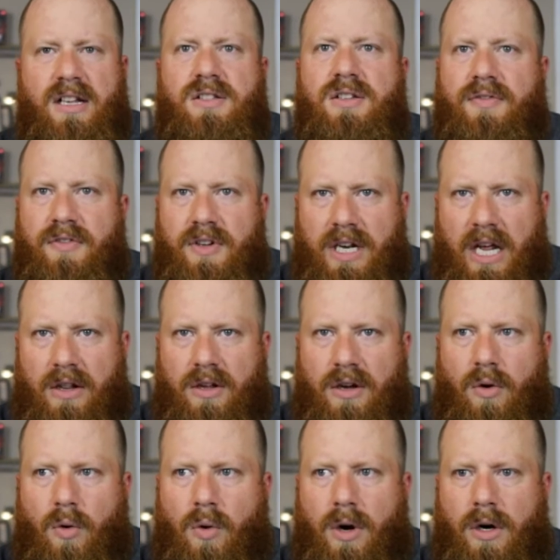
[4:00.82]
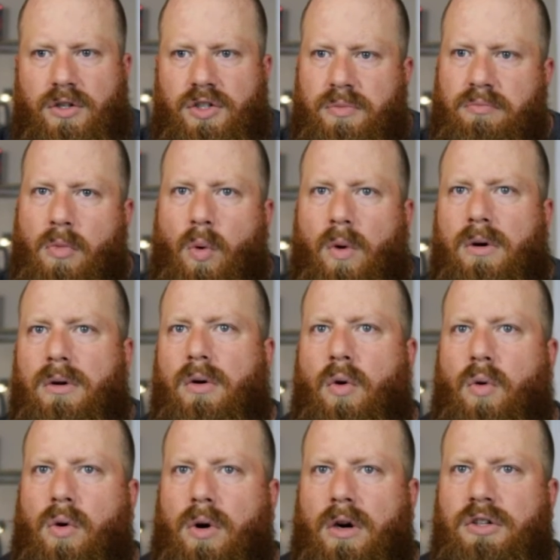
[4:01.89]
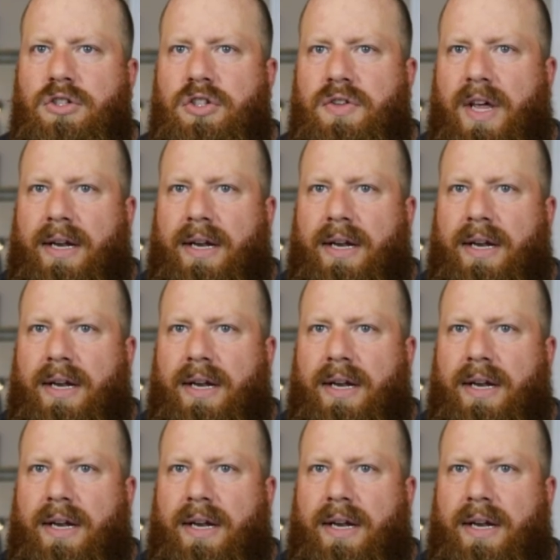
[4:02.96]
it's a vanilla orange, more orange